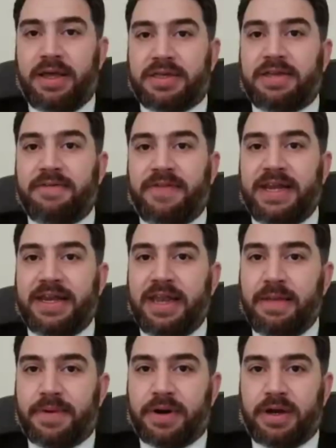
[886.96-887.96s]
civilian
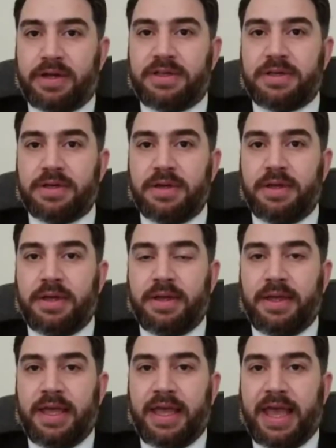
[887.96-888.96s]
neighborhoods.
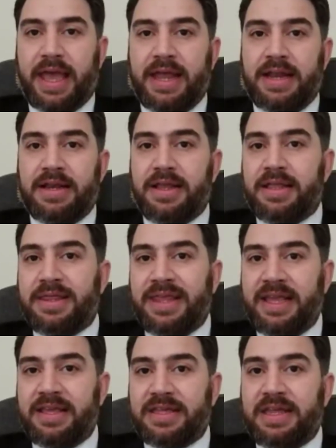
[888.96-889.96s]
And
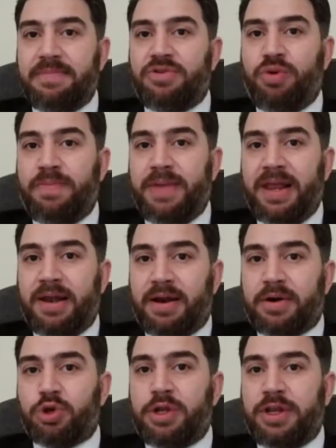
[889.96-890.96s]
they seem to be
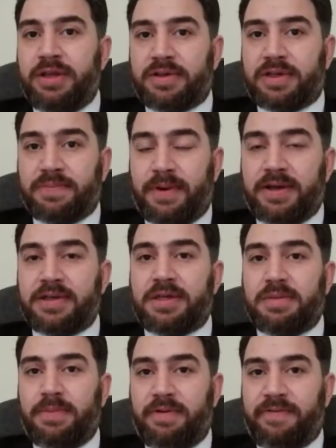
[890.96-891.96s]
largely
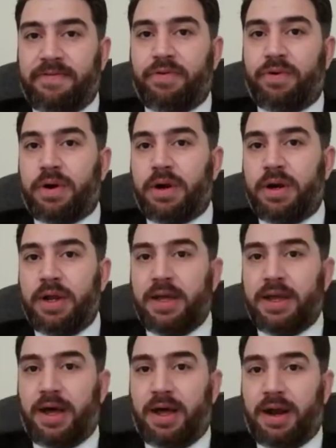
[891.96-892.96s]
responsible for
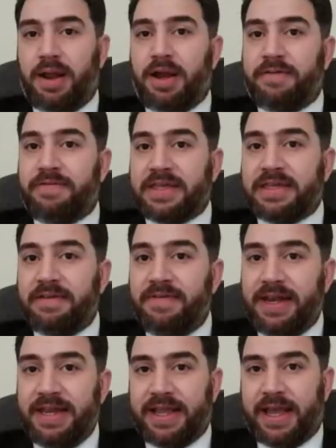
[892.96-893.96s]
a lot of the
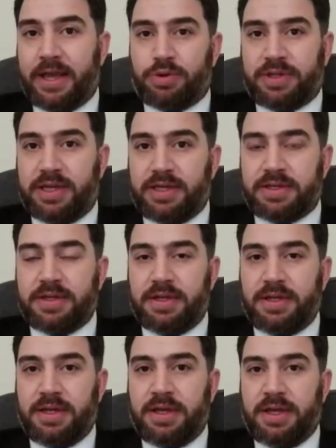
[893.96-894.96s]
civilian casualties.
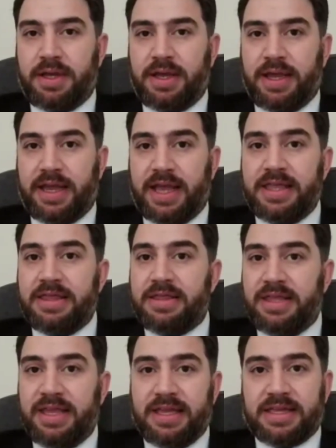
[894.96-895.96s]

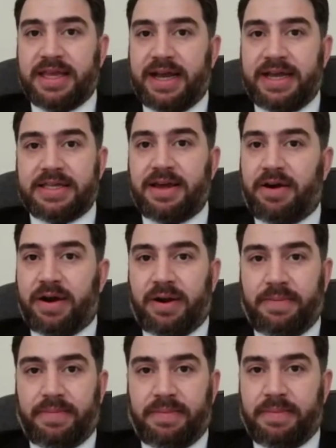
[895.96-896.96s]
And these guys
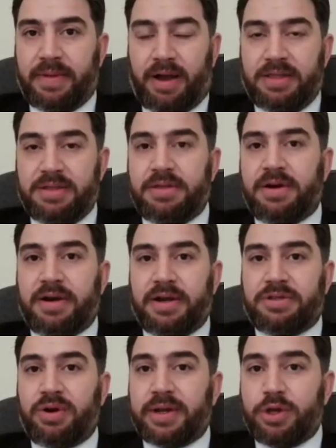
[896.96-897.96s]
are under
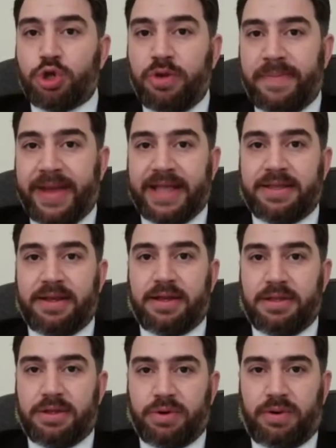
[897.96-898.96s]
Turkish command and
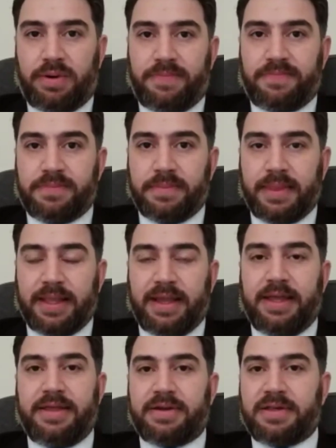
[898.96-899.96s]
control,
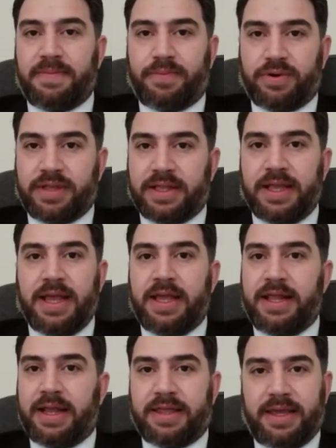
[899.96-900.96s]
and they're supported.
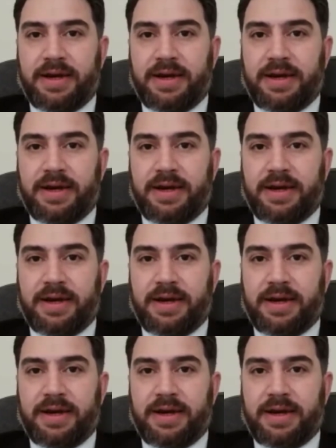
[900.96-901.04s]
Like